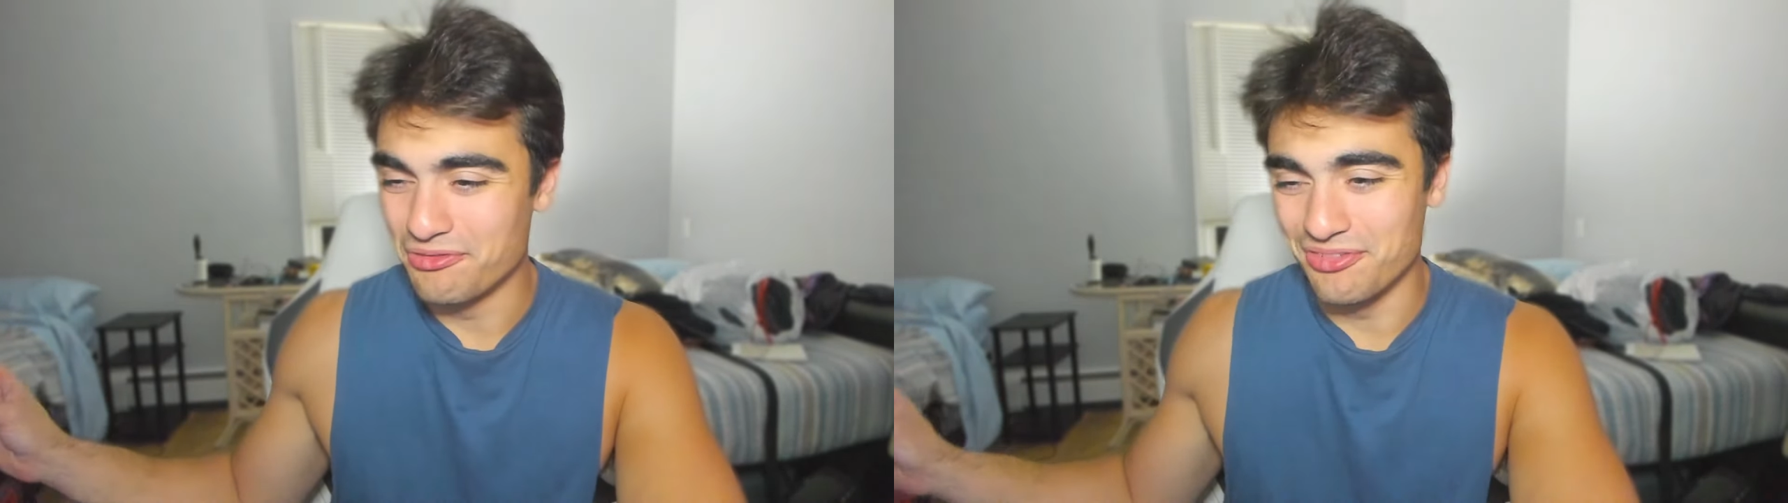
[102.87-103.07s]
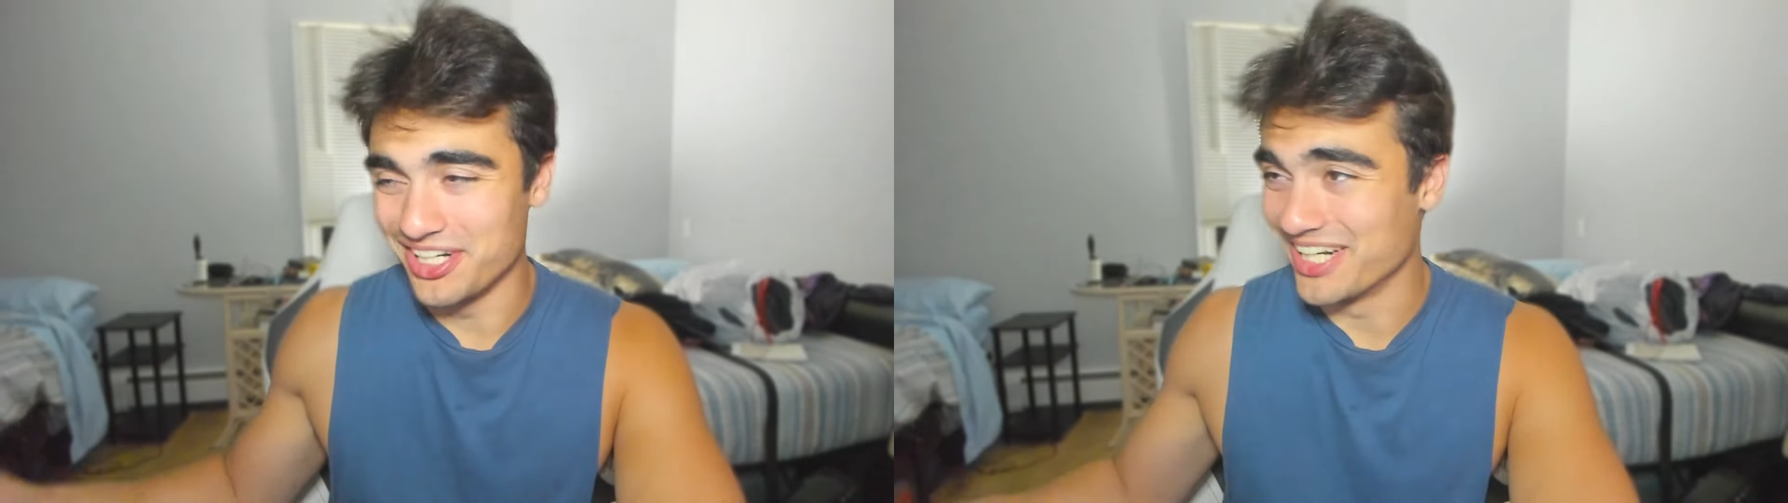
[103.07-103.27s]

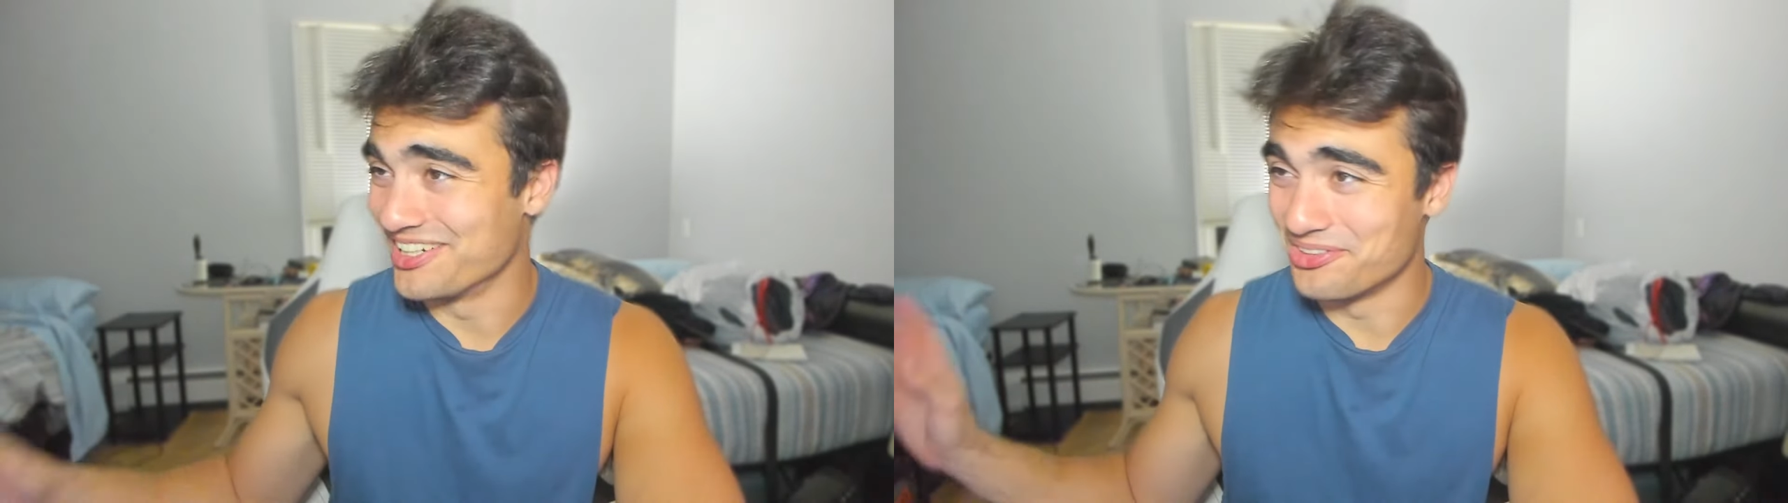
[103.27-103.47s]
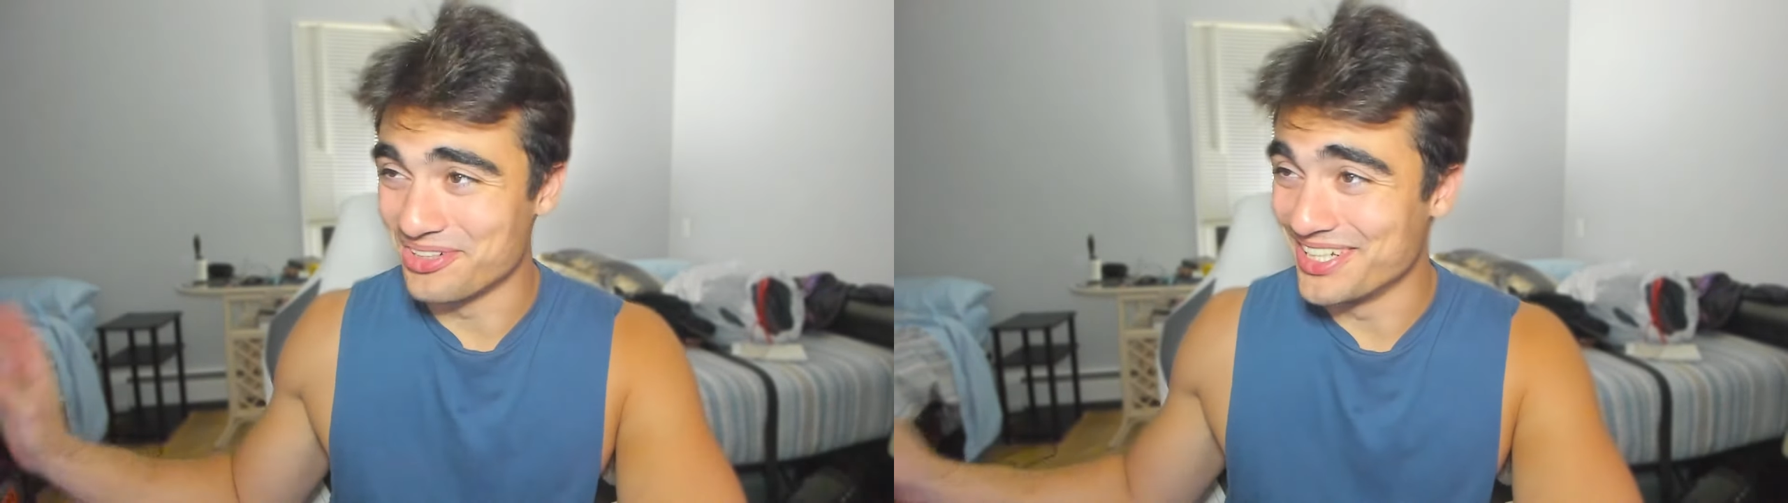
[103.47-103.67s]

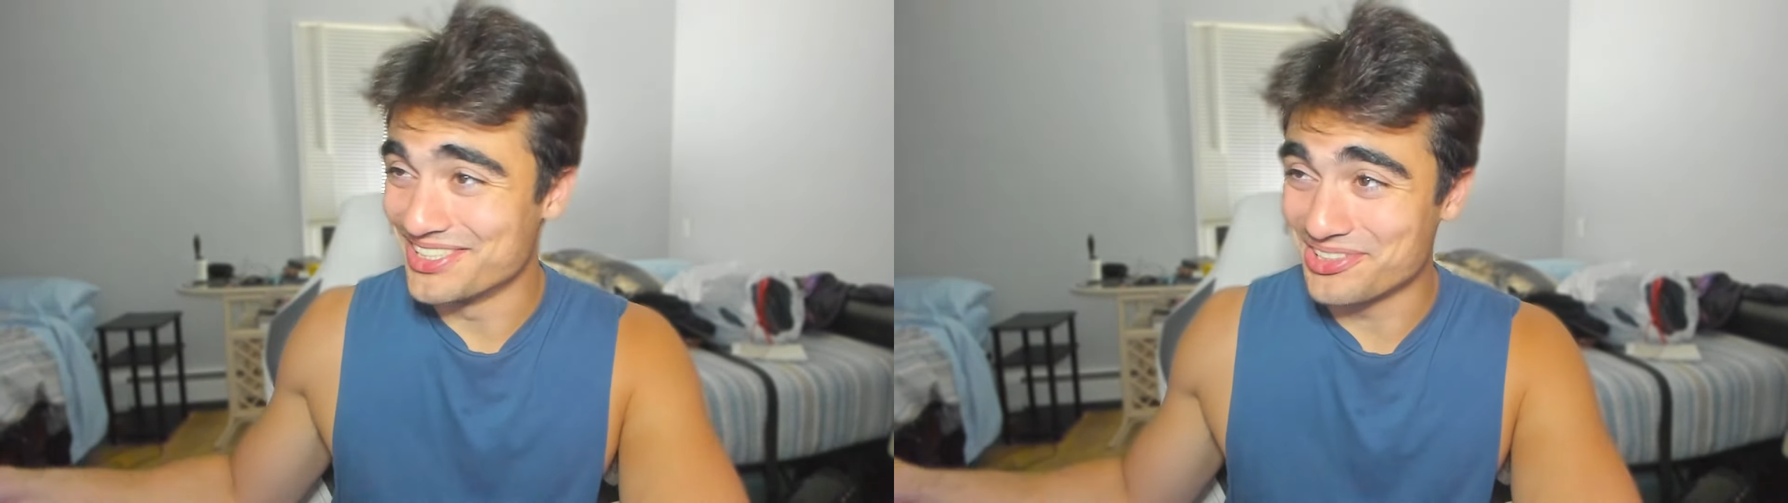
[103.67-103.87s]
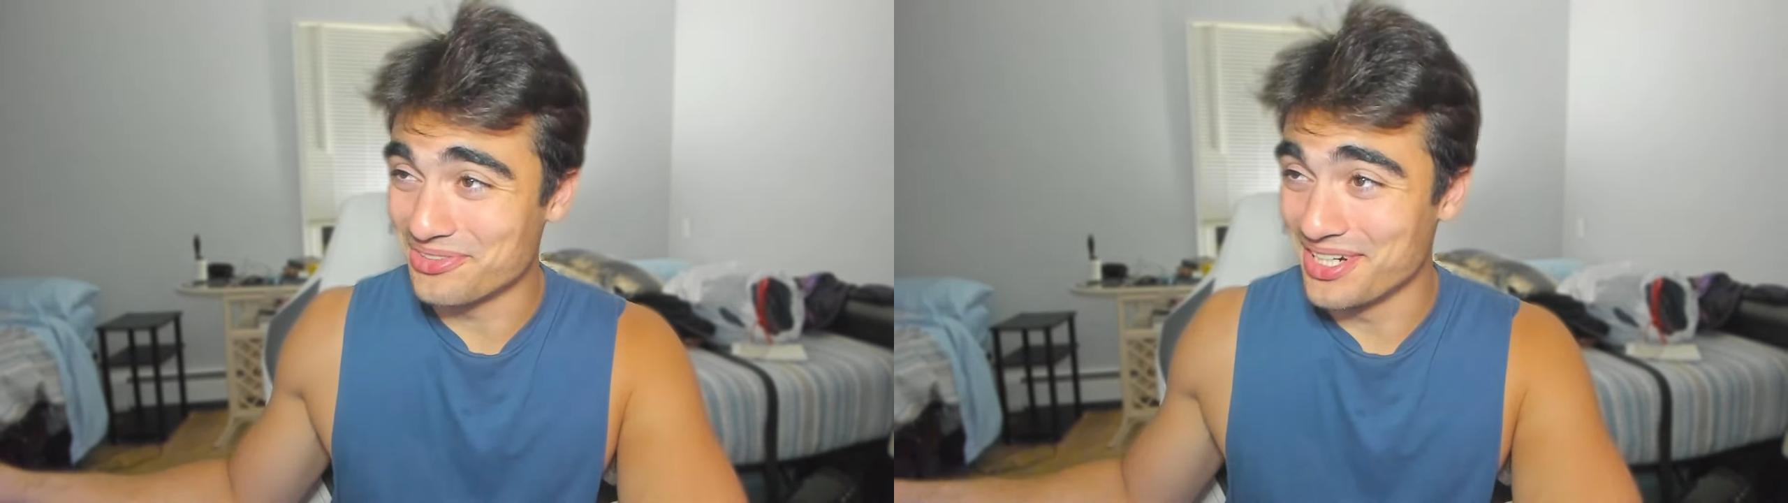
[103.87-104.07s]
freaking green
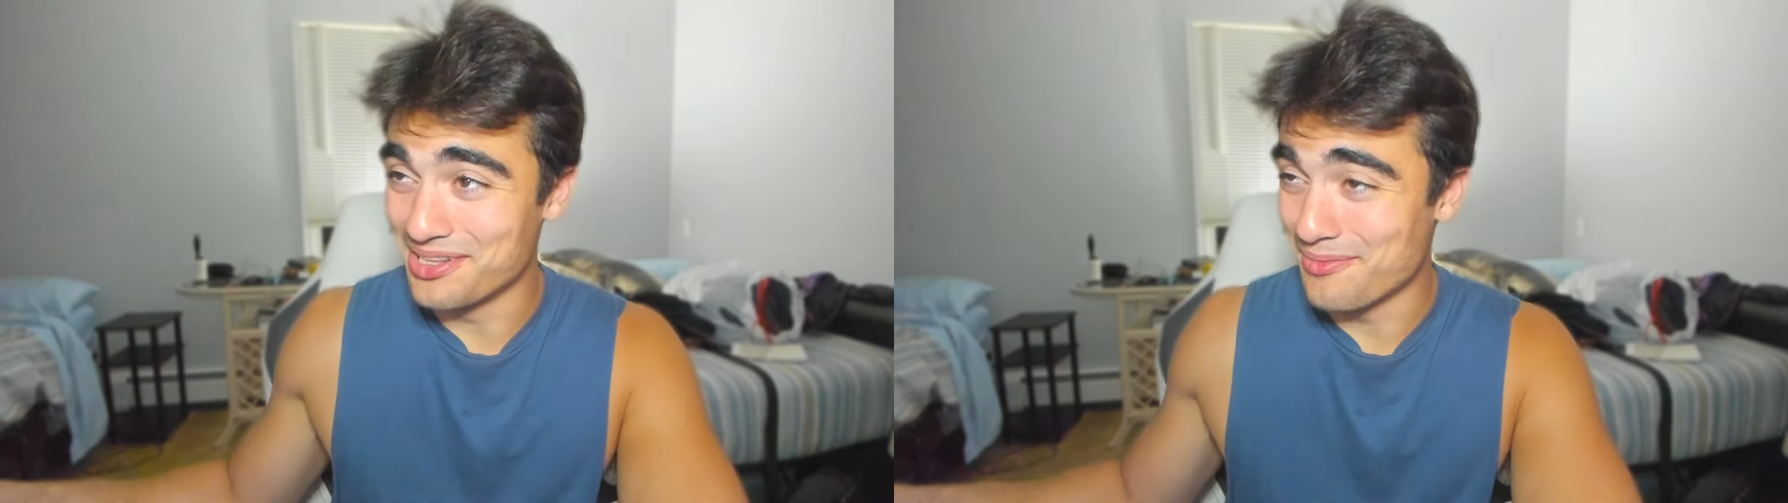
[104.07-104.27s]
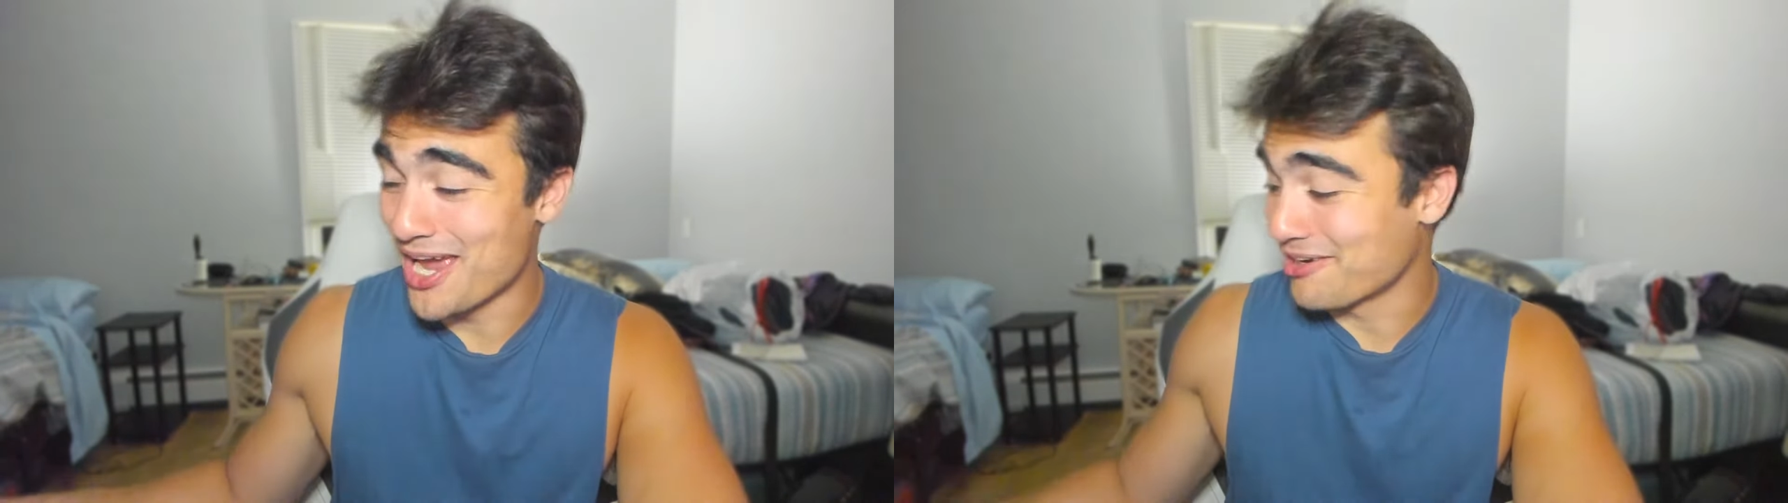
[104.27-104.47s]
screen
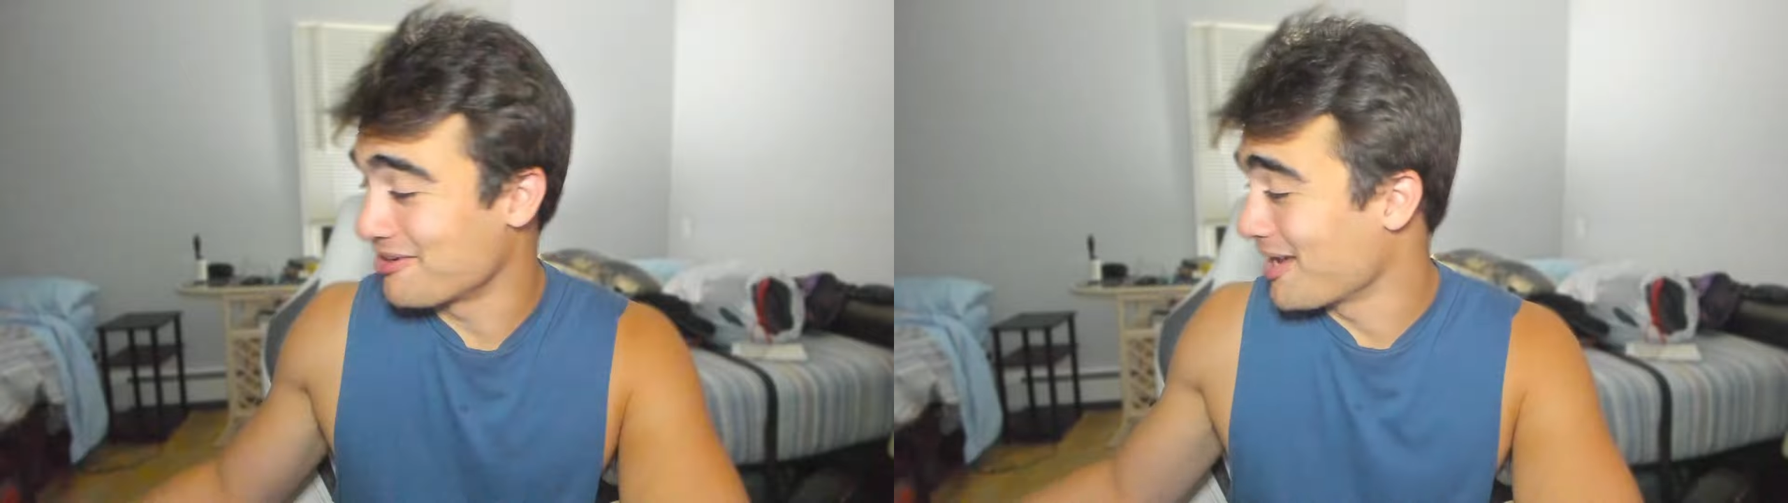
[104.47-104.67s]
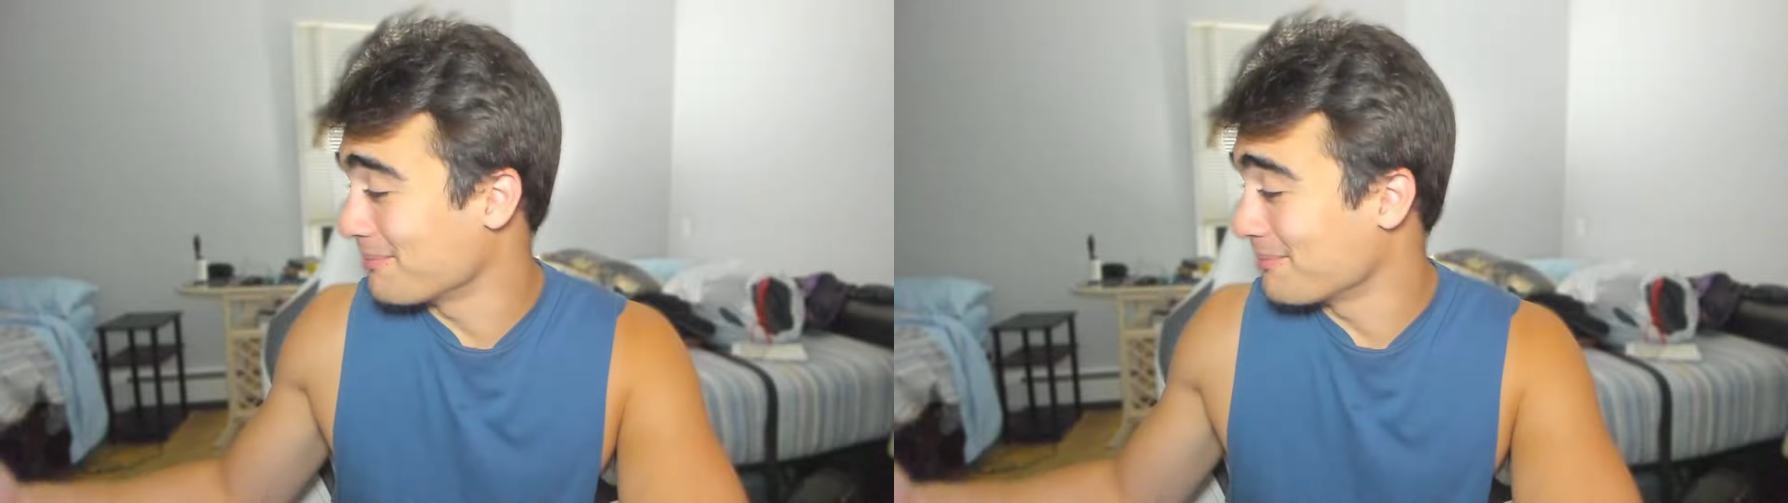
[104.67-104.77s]
in the background.